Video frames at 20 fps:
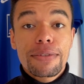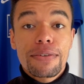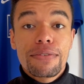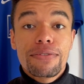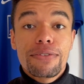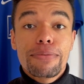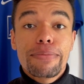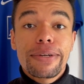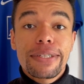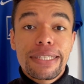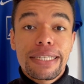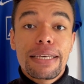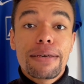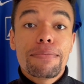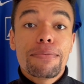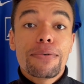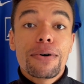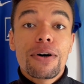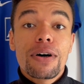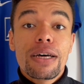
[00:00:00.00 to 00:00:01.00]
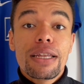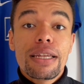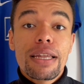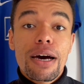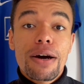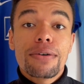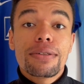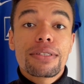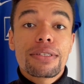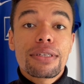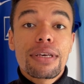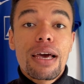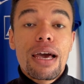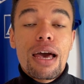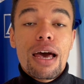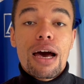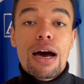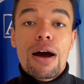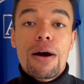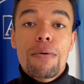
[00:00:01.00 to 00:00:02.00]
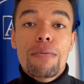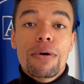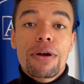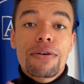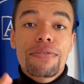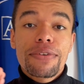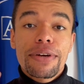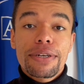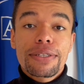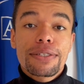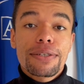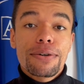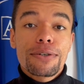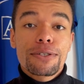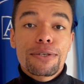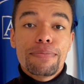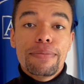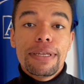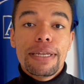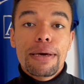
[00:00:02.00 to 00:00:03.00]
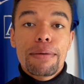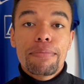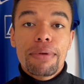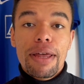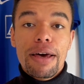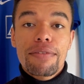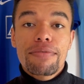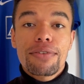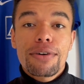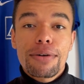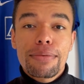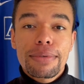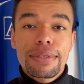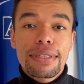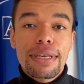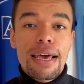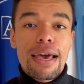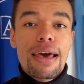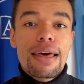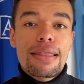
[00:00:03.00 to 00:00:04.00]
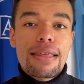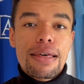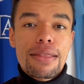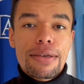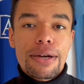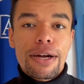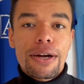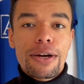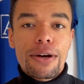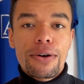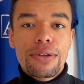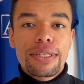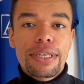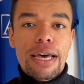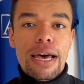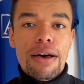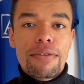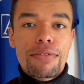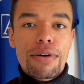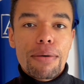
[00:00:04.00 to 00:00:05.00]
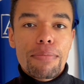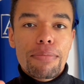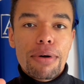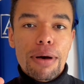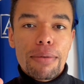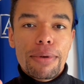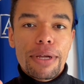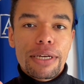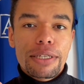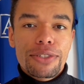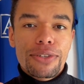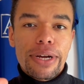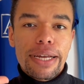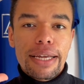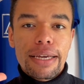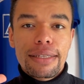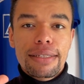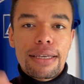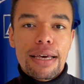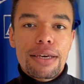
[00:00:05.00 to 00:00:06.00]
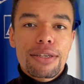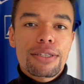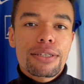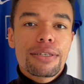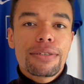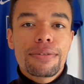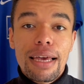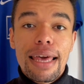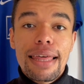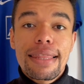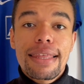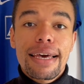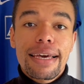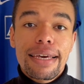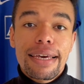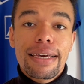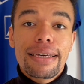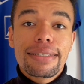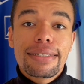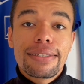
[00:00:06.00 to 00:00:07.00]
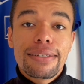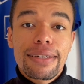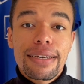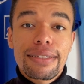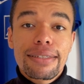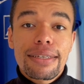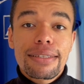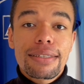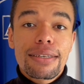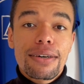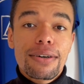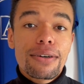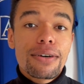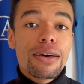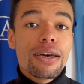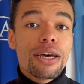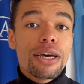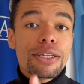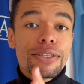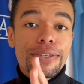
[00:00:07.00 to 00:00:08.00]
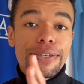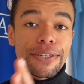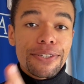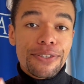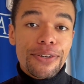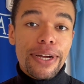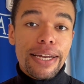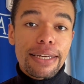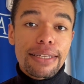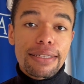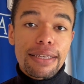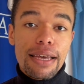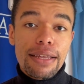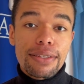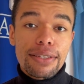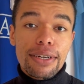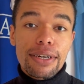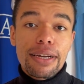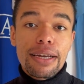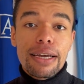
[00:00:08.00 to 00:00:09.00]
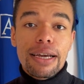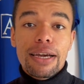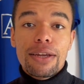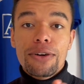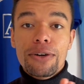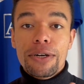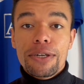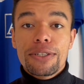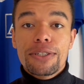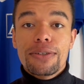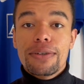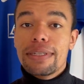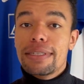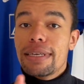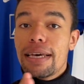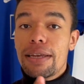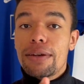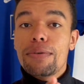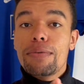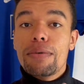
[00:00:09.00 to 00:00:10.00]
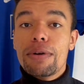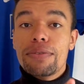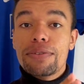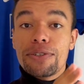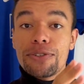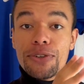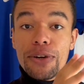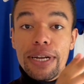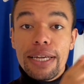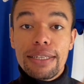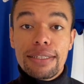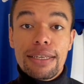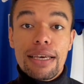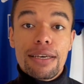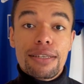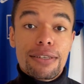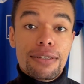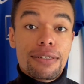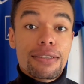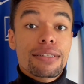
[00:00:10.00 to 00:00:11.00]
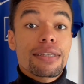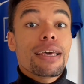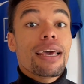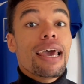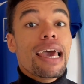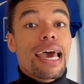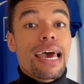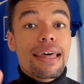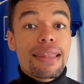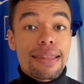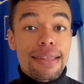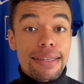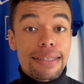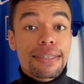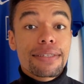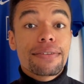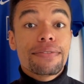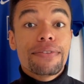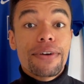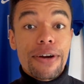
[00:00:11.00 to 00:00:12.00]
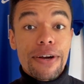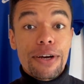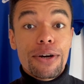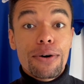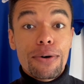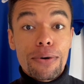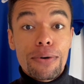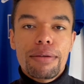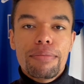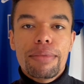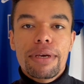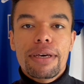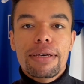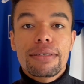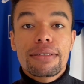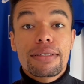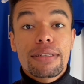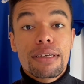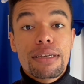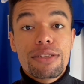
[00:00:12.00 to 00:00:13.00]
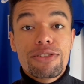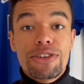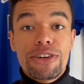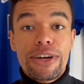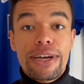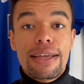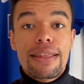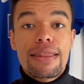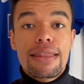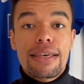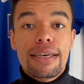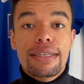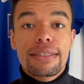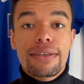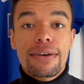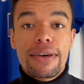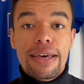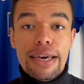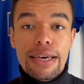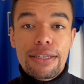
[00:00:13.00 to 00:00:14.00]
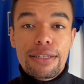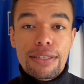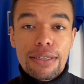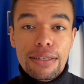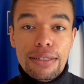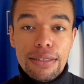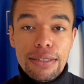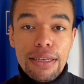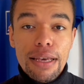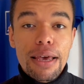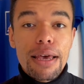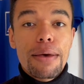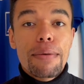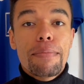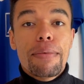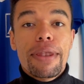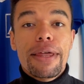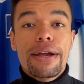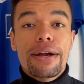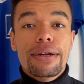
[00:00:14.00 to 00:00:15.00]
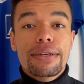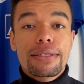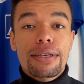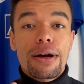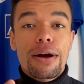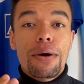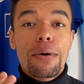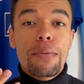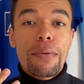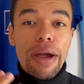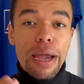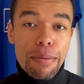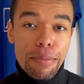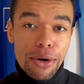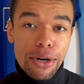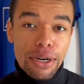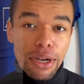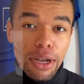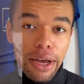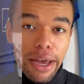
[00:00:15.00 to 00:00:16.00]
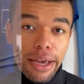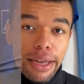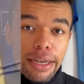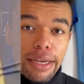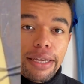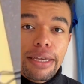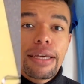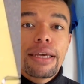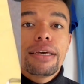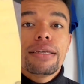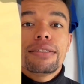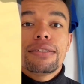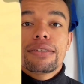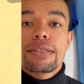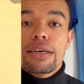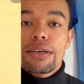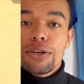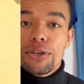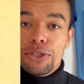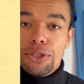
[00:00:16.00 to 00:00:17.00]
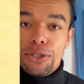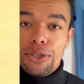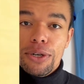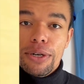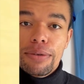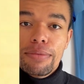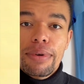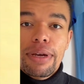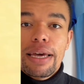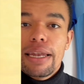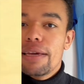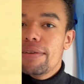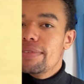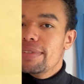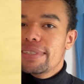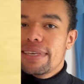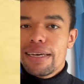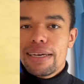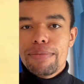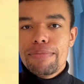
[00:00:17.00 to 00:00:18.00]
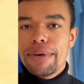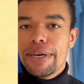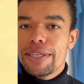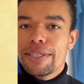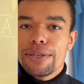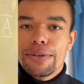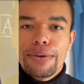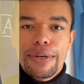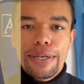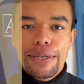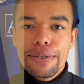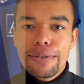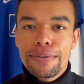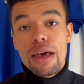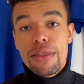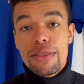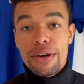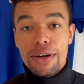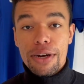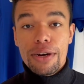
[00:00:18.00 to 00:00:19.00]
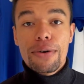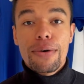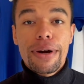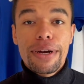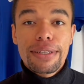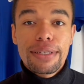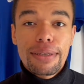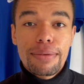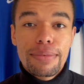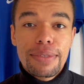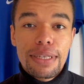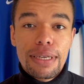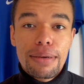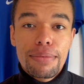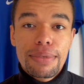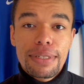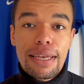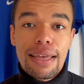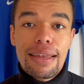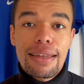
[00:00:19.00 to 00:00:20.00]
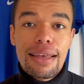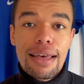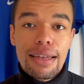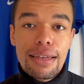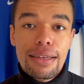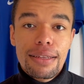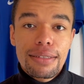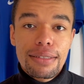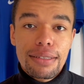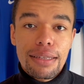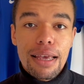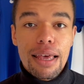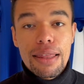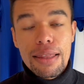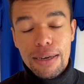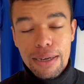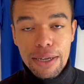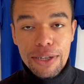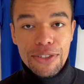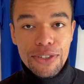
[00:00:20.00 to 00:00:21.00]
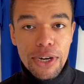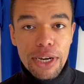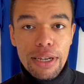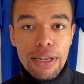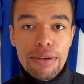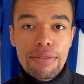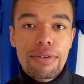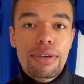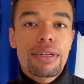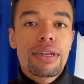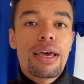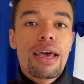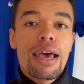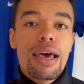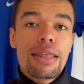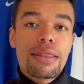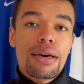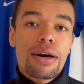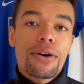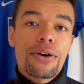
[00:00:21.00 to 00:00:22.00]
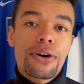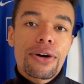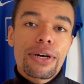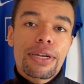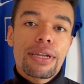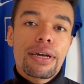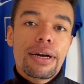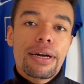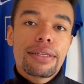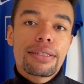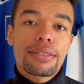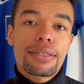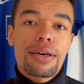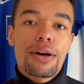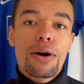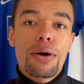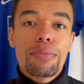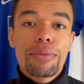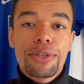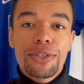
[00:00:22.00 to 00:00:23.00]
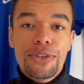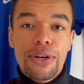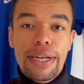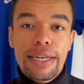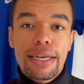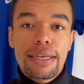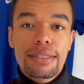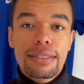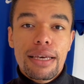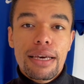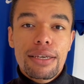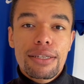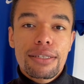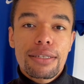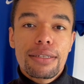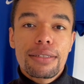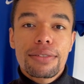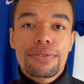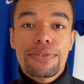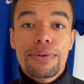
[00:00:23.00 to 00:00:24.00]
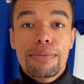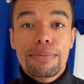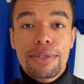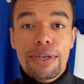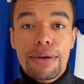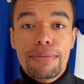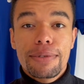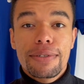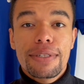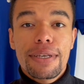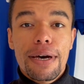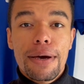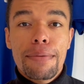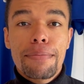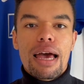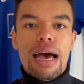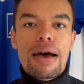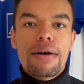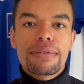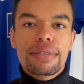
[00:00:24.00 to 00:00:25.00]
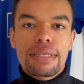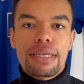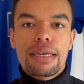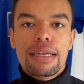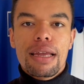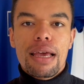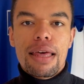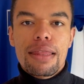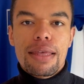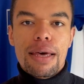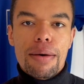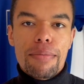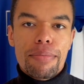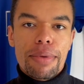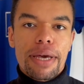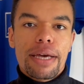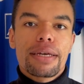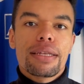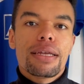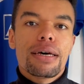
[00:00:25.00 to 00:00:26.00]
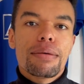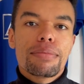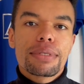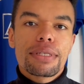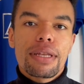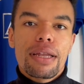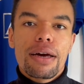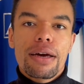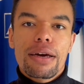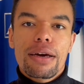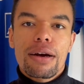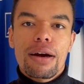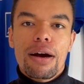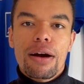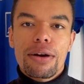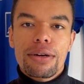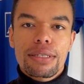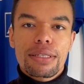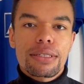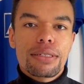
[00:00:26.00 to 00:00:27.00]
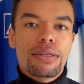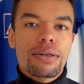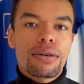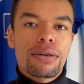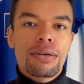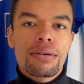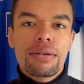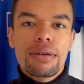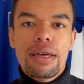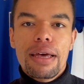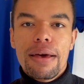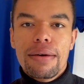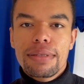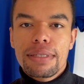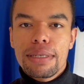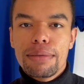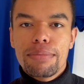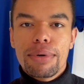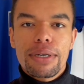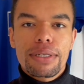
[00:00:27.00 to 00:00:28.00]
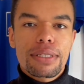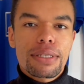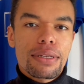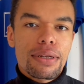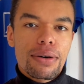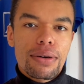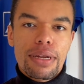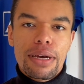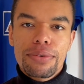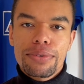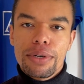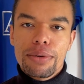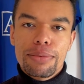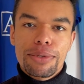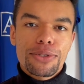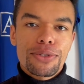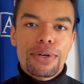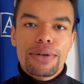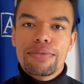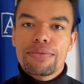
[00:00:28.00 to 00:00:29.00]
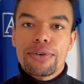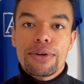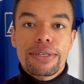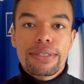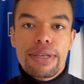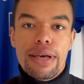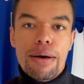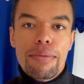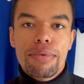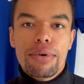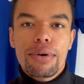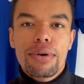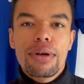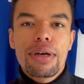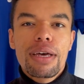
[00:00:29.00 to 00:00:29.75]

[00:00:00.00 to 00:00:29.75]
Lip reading: a football team will announce on one of their social media platforms that they're going to have a public training session. In that case, you can just go to the training center in order to attend one of the training sessions. And this is very cool because during these occasions, players are way more likely to sign your shirt and even take a picture with you. There are quite some teams in the Netherlands, the country I live in, that organize open training sessions from time to time. I've seen that big clubs like Arsenal, FC Barcelona, and Real Madrid, for example,